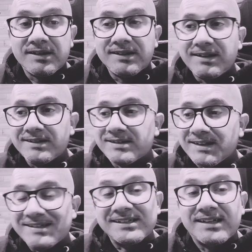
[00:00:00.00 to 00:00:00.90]
and
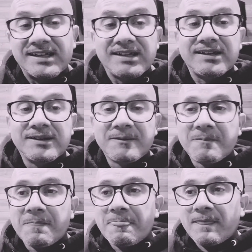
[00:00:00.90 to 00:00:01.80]
it's the key.
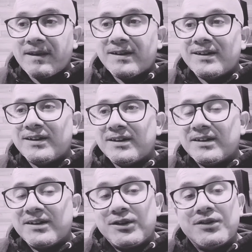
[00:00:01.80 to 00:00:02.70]

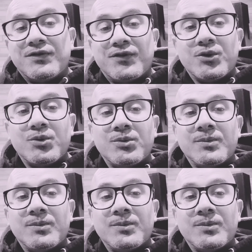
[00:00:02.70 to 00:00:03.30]
Good fruit